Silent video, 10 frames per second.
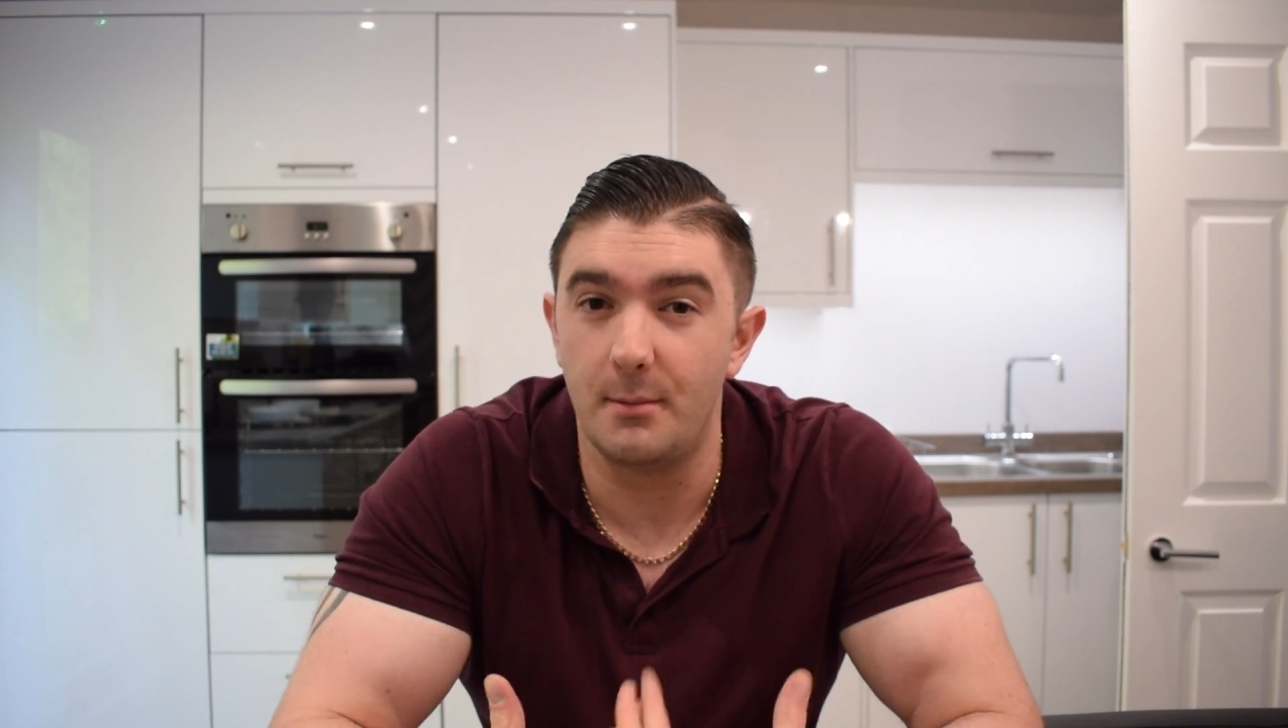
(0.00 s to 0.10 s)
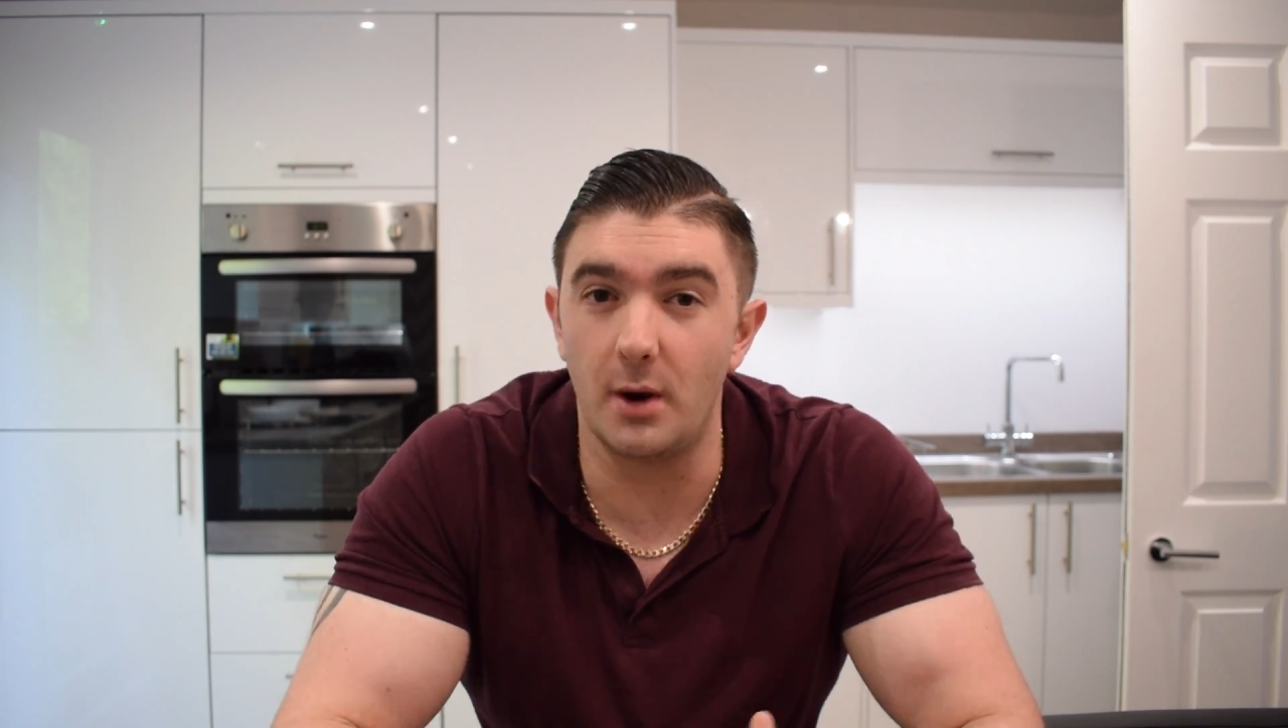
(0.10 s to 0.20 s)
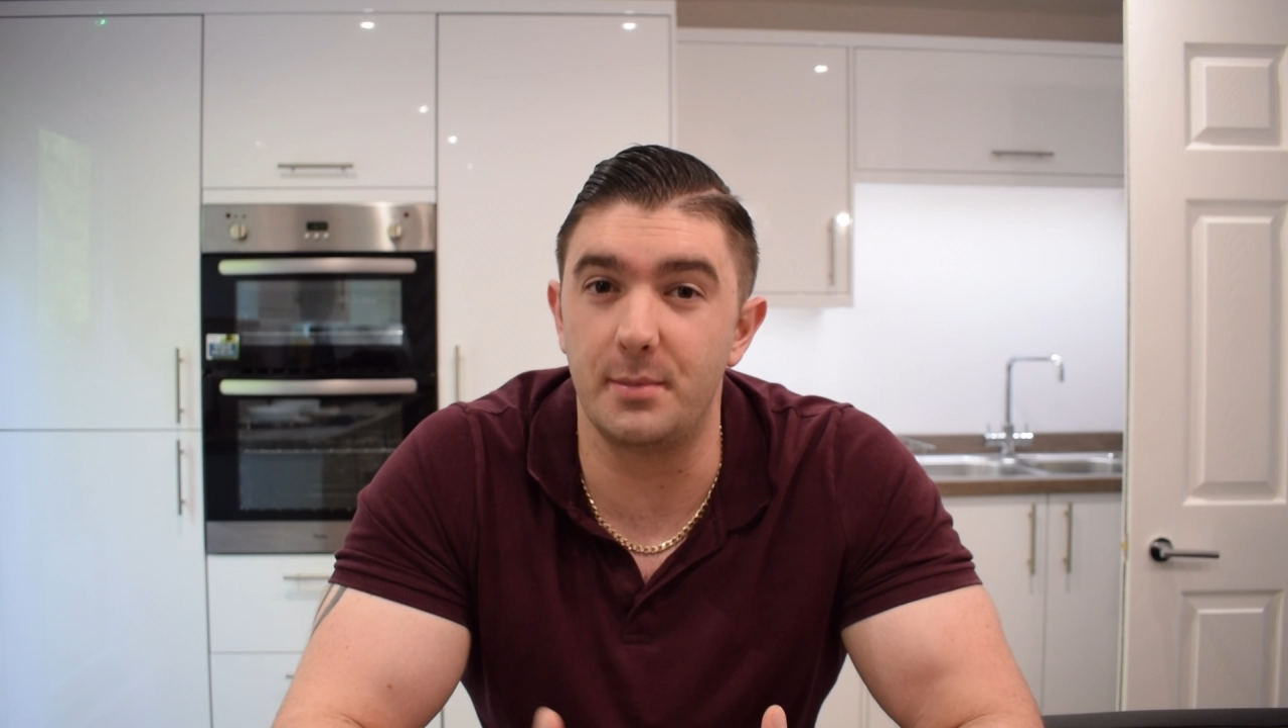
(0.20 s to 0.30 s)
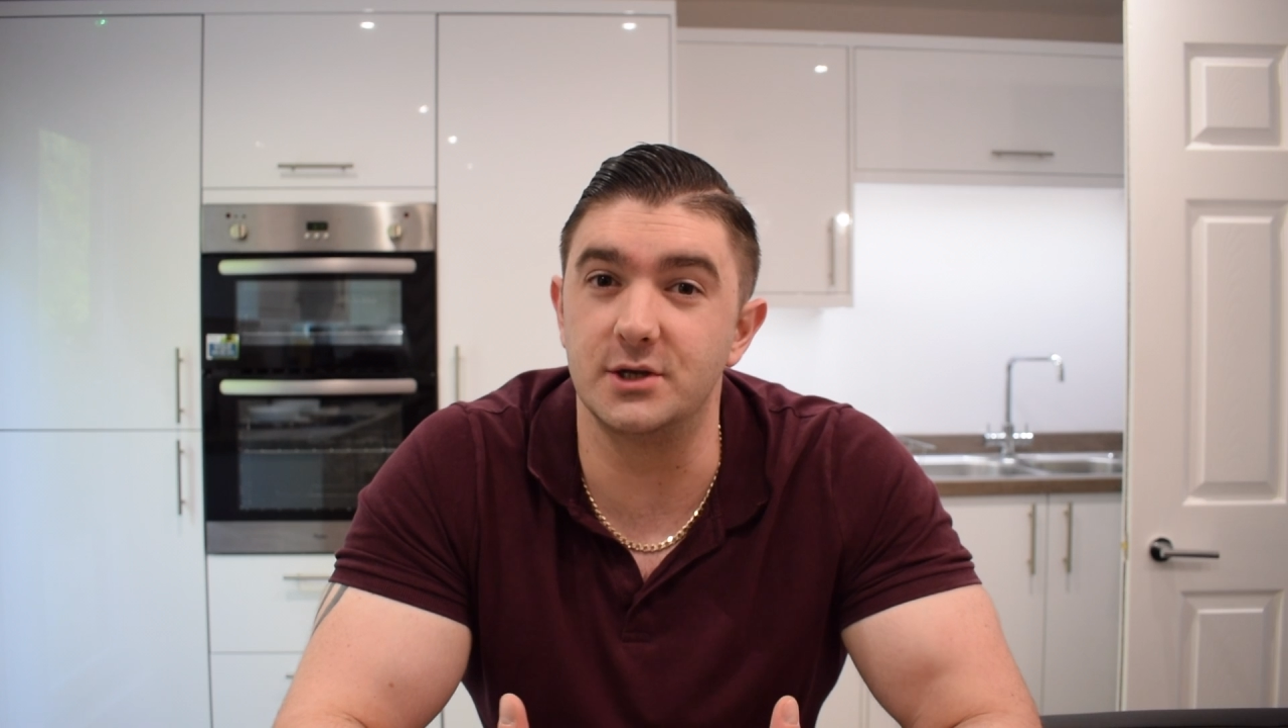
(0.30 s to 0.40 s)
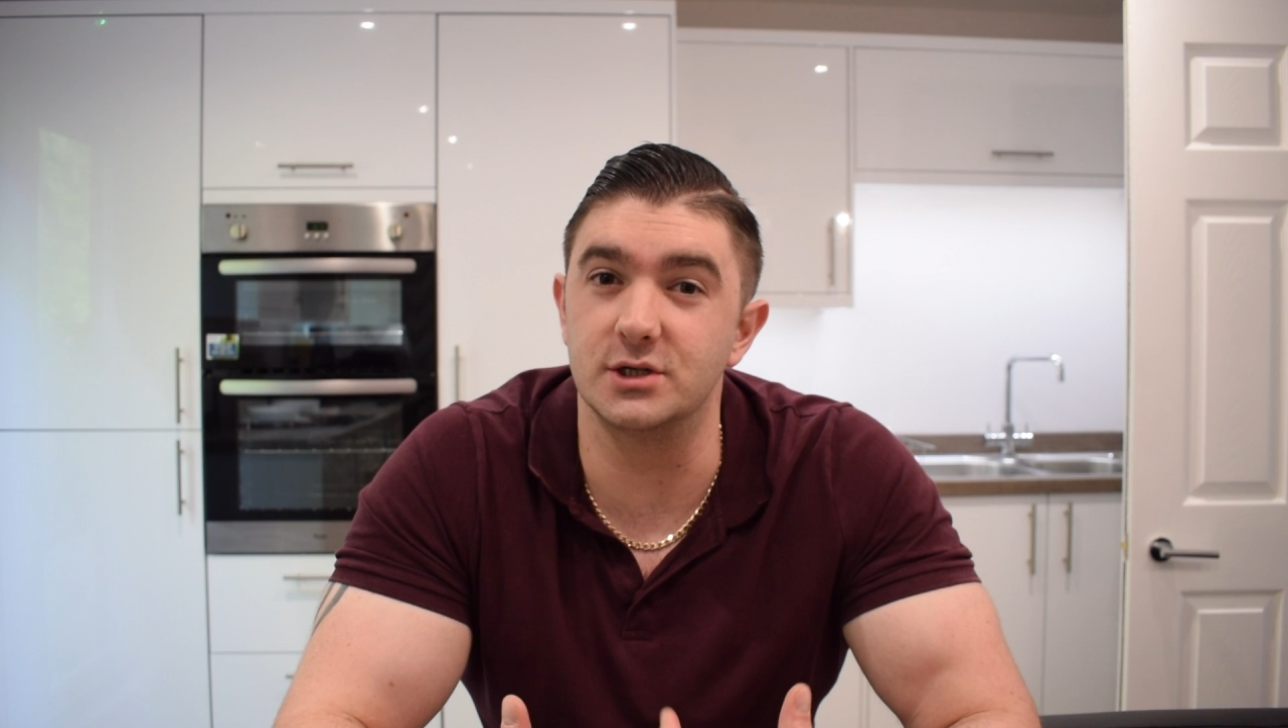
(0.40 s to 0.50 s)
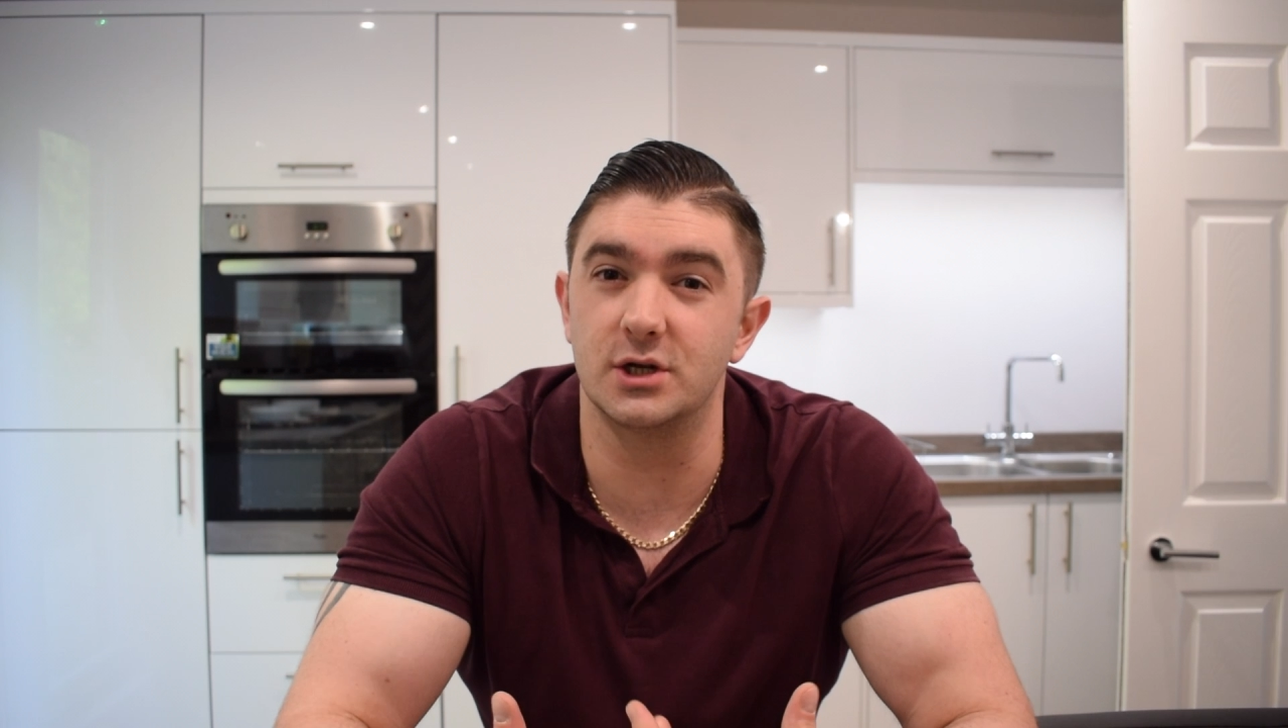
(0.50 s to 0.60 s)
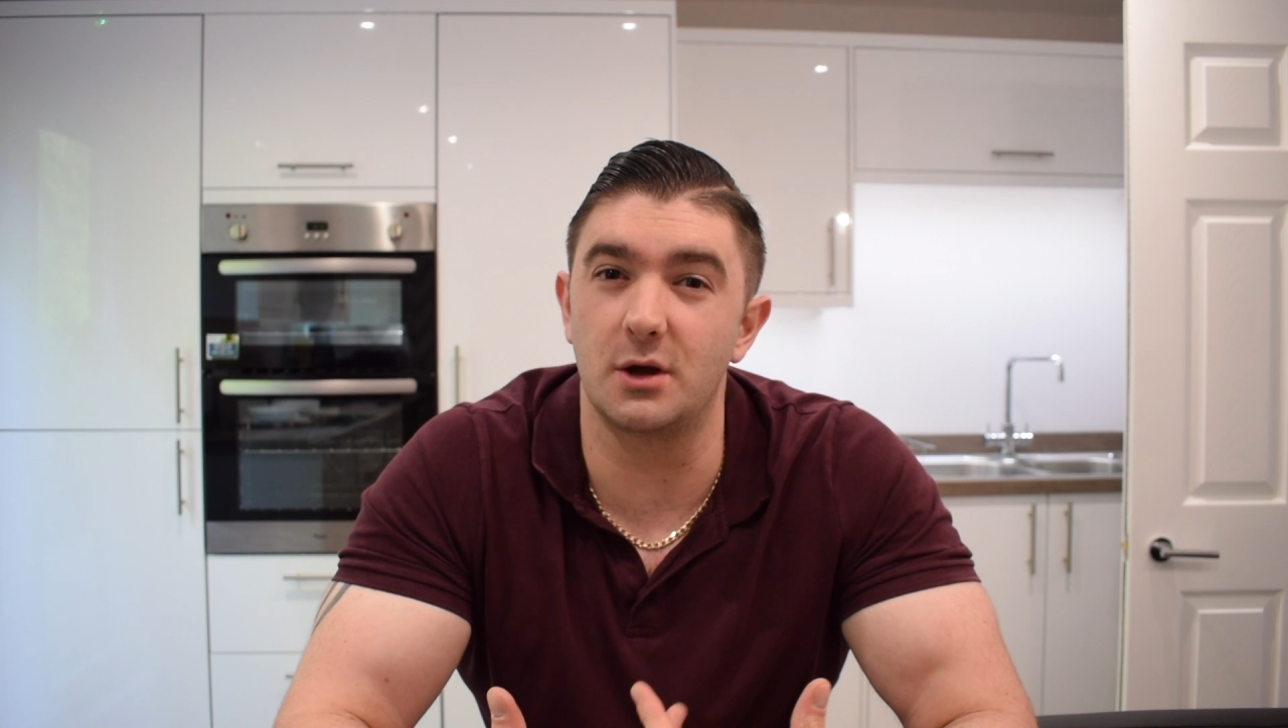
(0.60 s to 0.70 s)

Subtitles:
my pictures